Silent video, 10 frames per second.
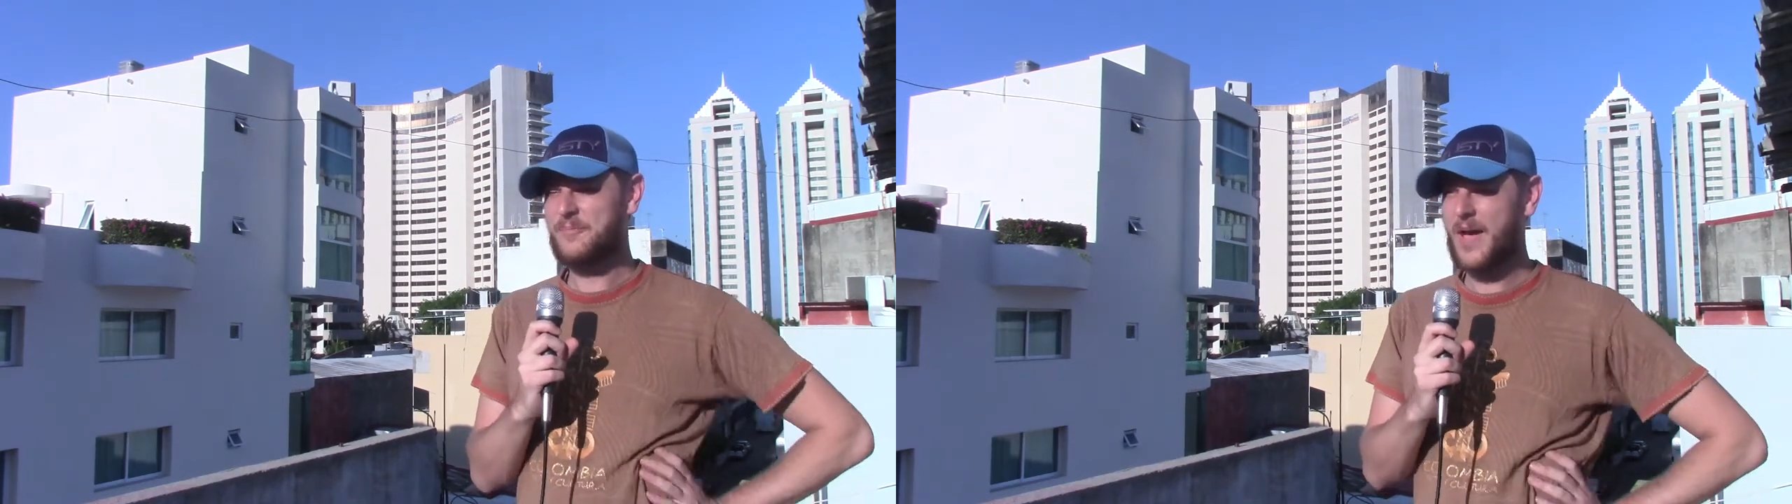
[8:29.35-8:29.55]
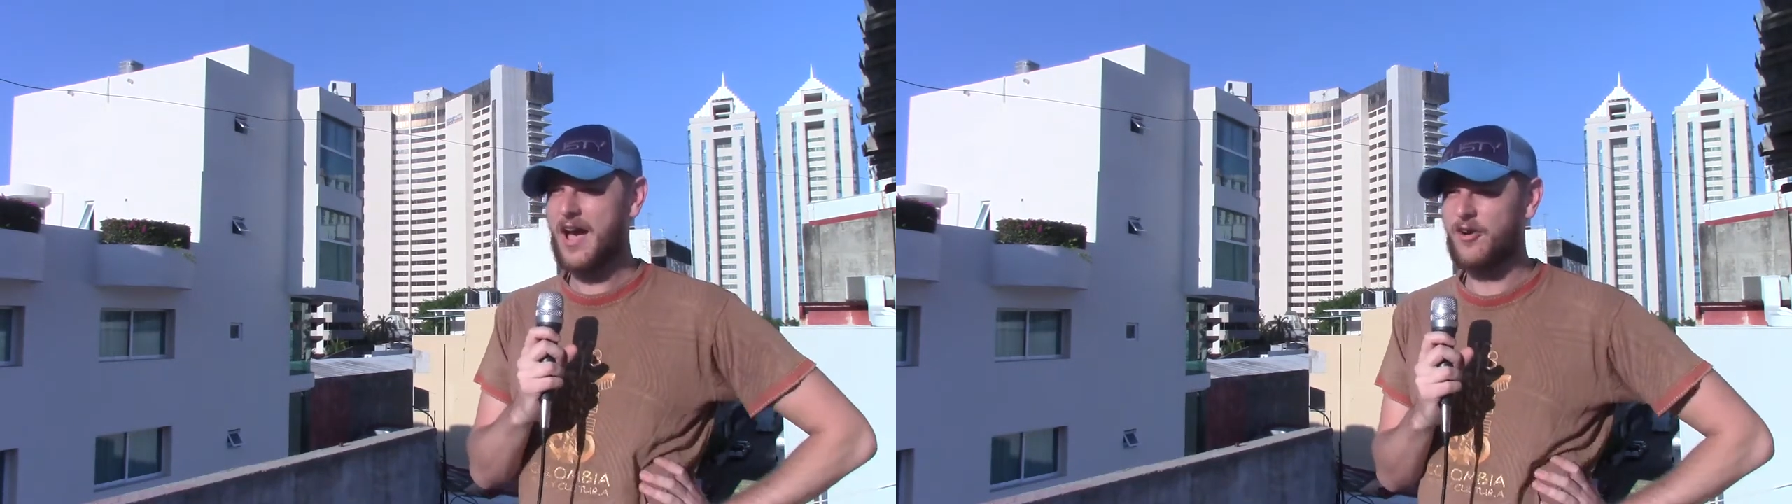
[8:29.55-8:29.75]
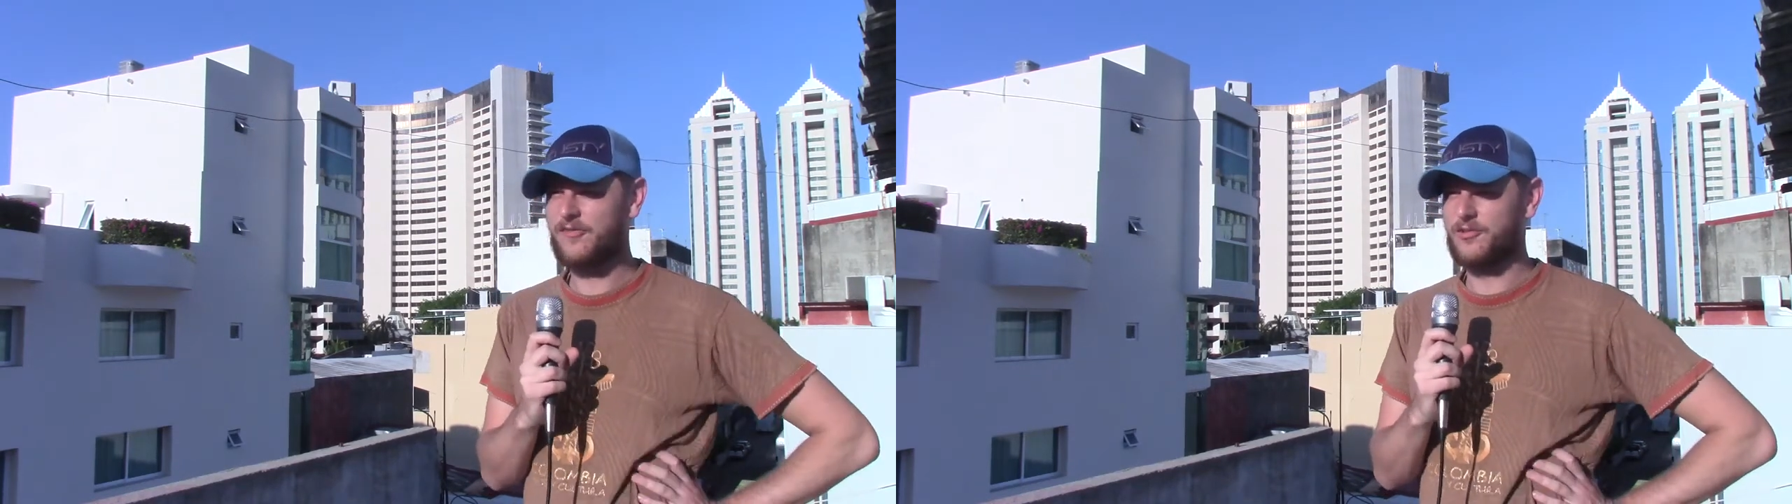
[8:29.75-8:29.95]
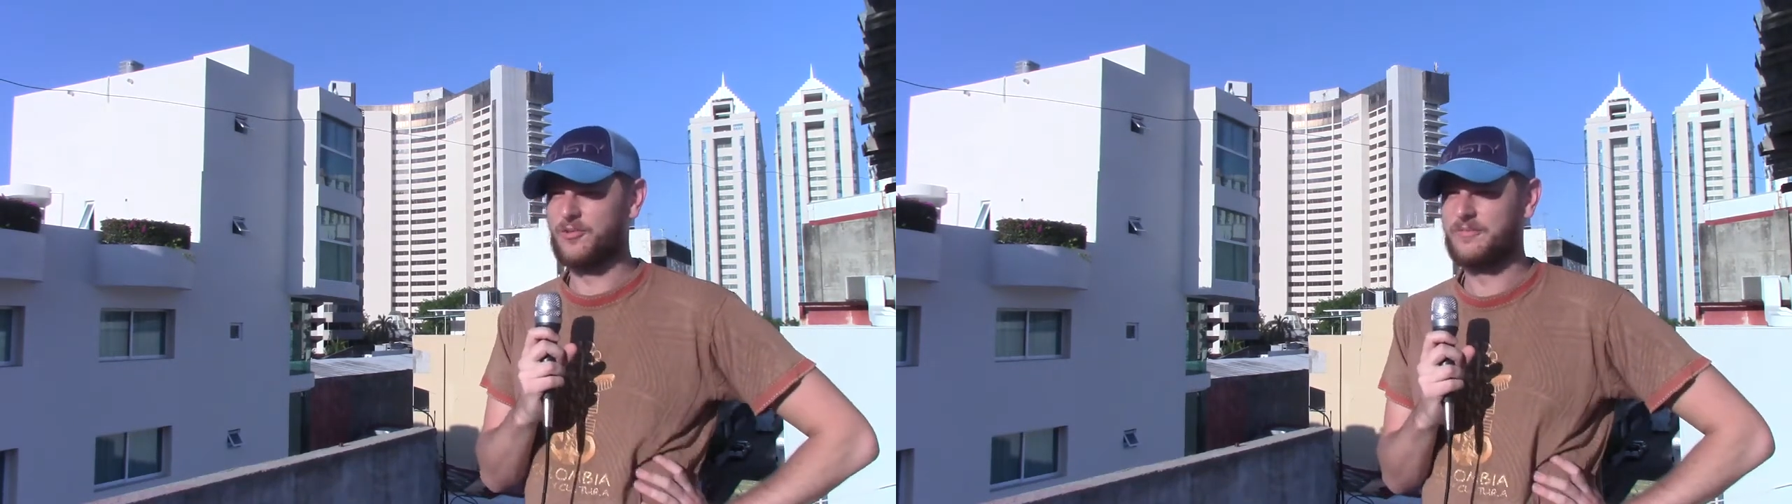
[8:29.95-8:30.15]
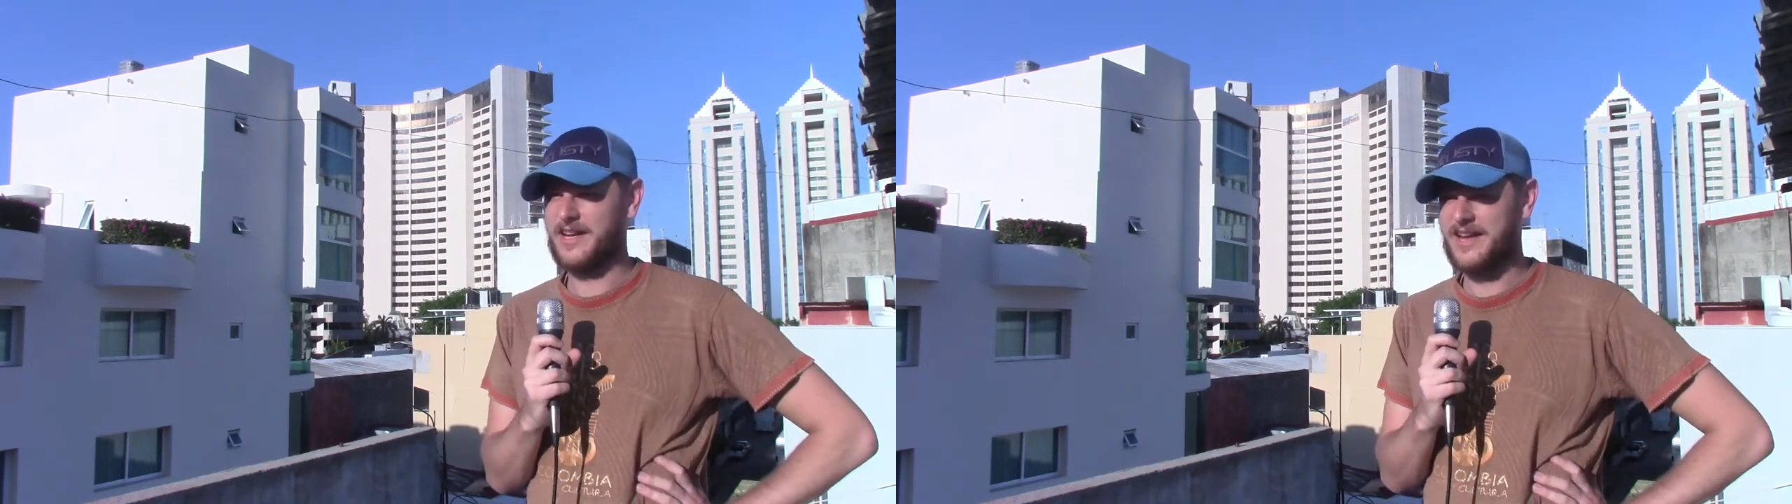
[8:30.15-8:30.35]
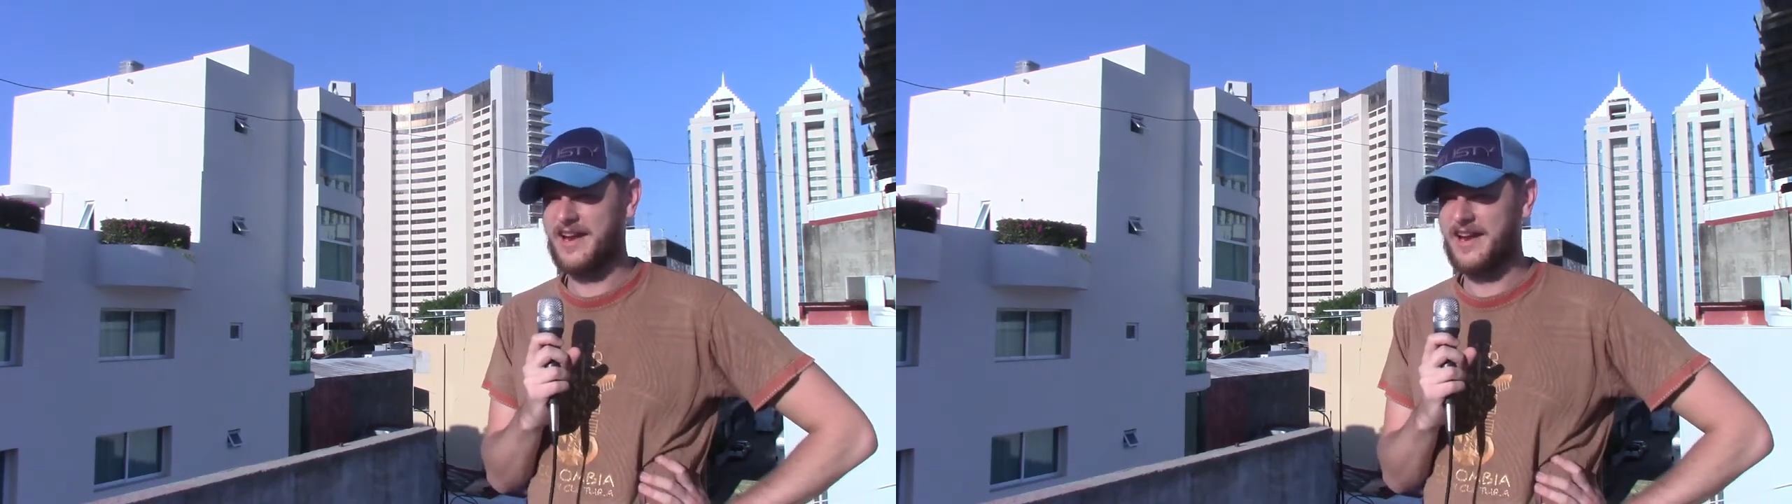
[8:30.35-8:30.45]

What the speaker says: powerful